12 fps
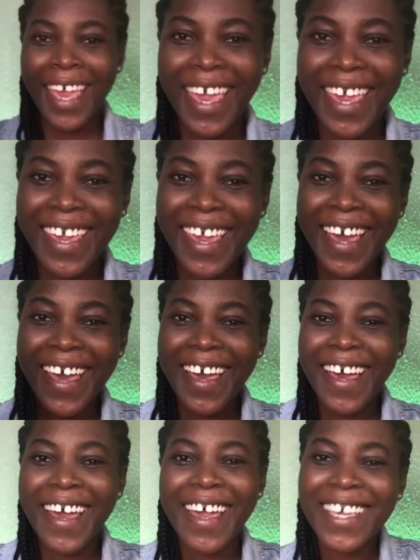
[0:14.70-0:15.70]
Hey
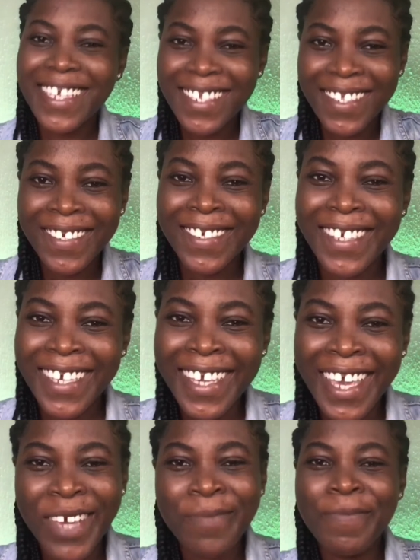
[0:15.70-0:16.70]
guys, it's
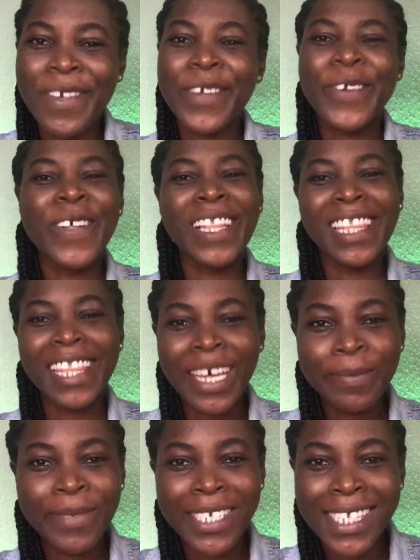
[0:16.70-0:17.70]
Shikemi on
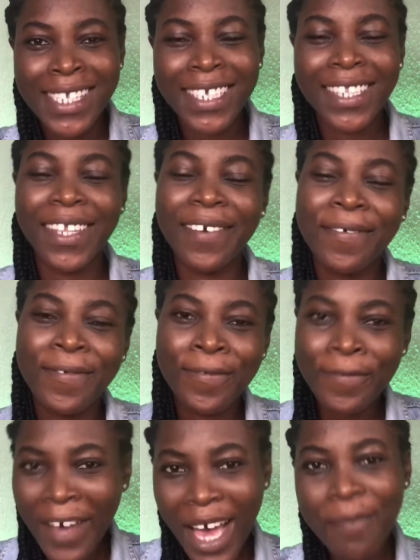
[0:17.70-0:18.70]
LaBC the
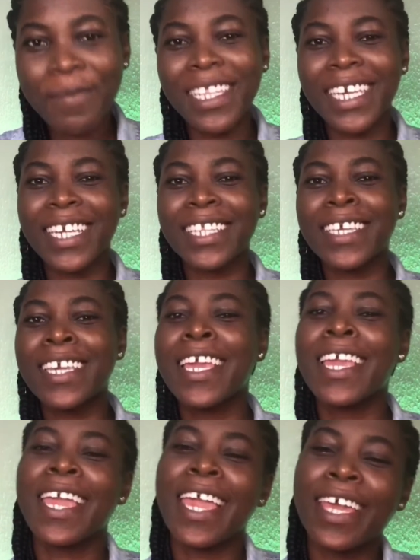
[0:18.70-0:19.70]
Farm Lady,
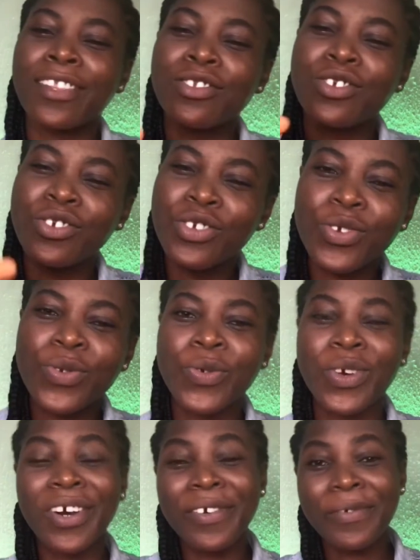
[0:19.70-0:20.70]
and
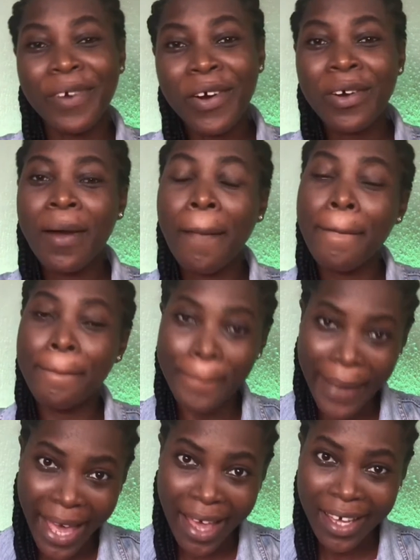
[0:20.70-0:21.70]
you are welcome
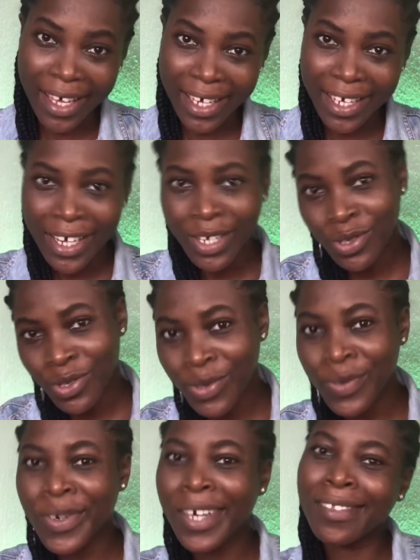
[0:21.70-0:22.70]
back
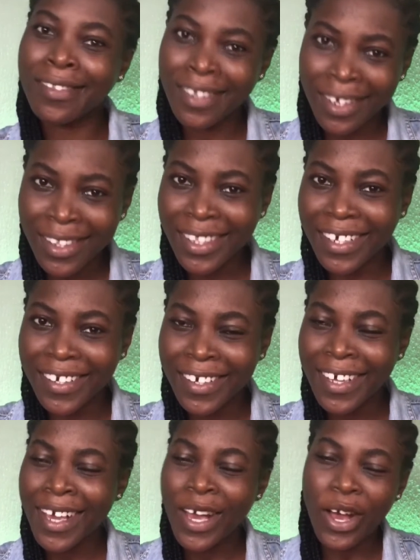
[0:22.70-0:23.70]
to another
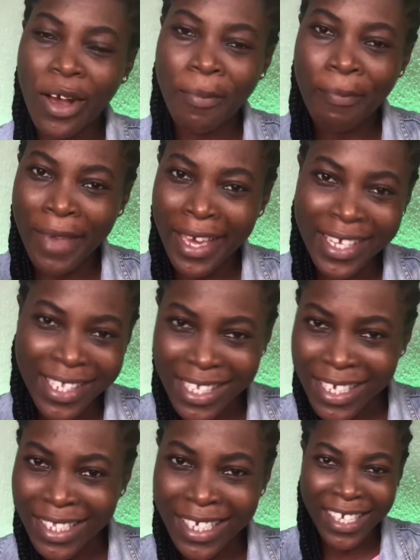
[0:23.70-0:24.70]

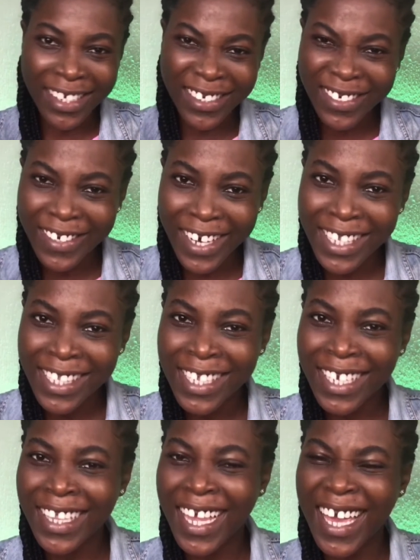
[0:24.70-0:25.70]
amazing,
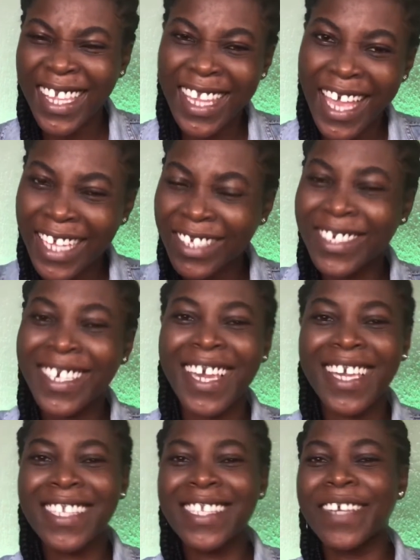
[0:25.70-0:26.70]
interesting, and
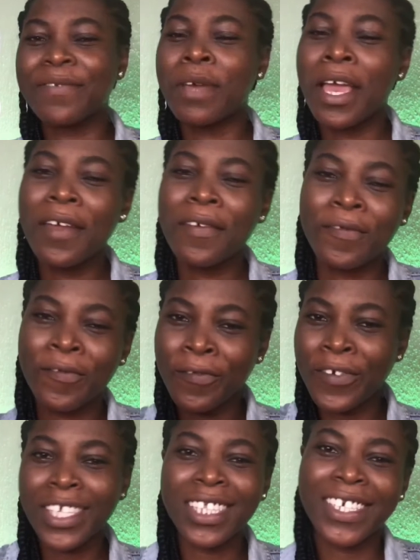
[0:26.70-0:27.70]
educating
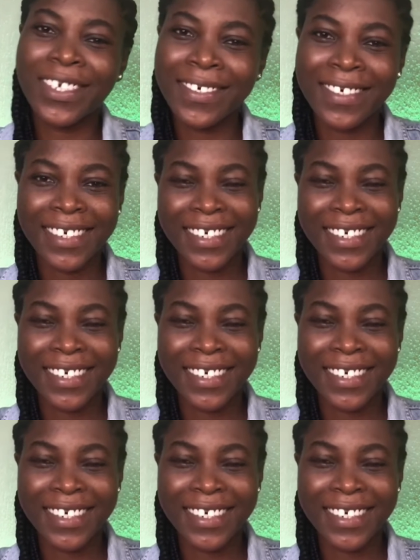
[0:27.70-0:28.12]
video.